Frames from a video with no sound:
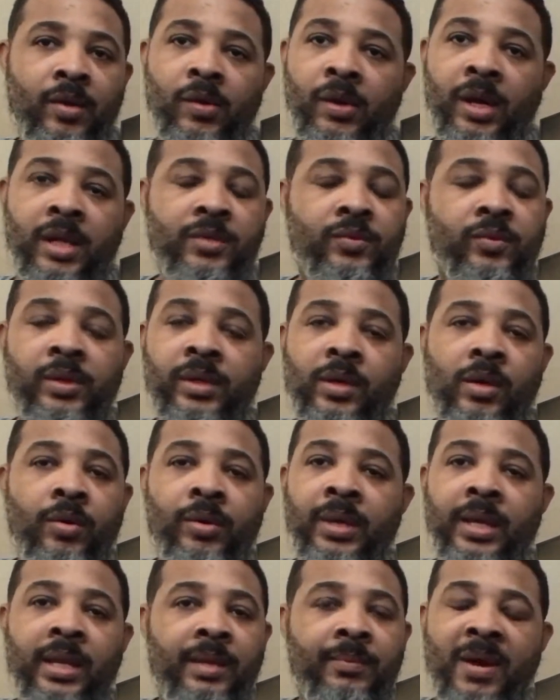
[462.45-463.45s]
or I just want to
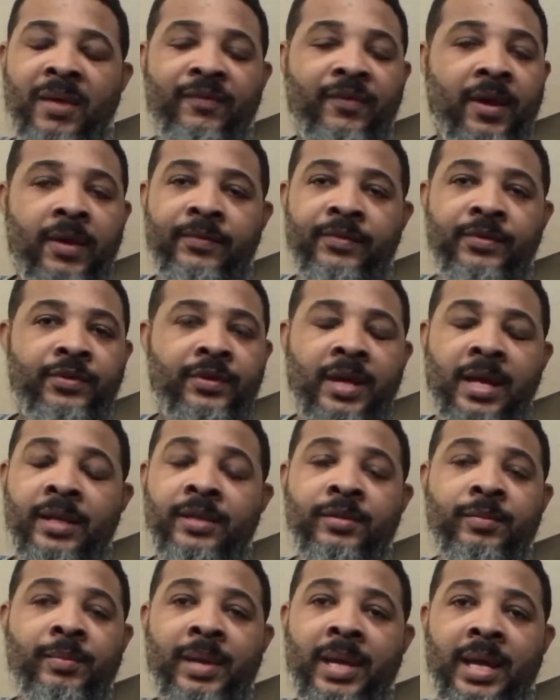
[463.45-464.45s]
go get my
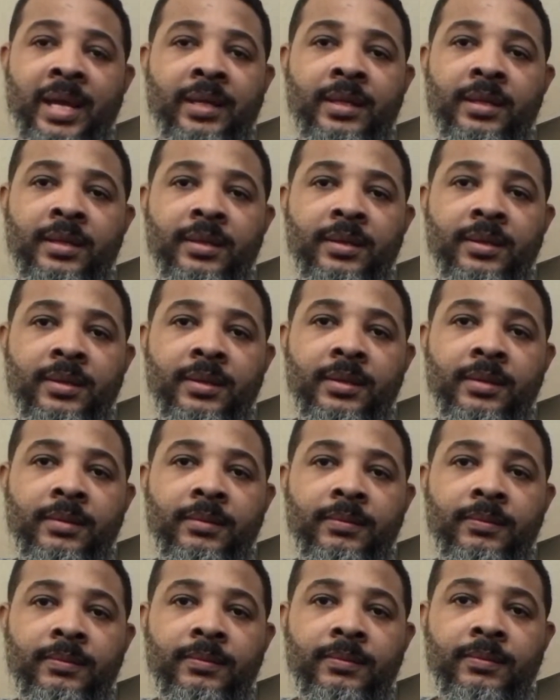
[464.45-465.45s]
$500 back?
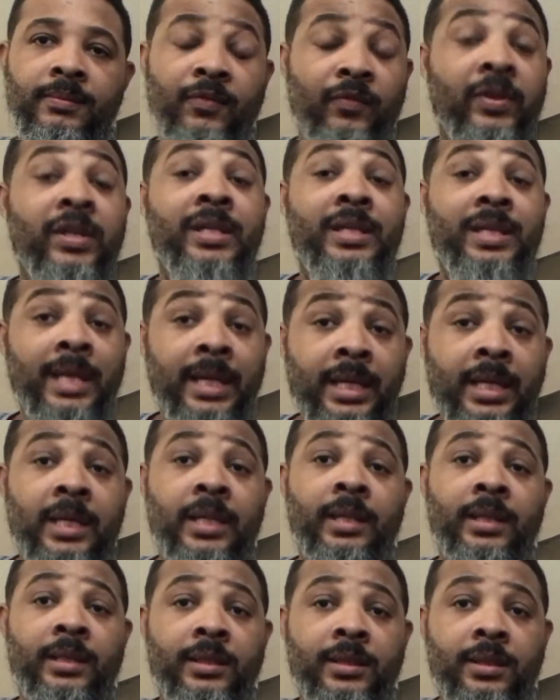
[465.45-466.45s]

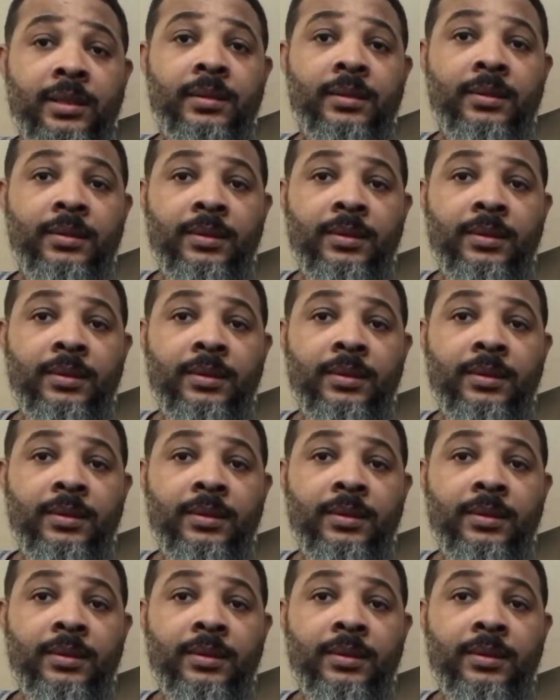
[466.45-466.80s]
Ridiculous.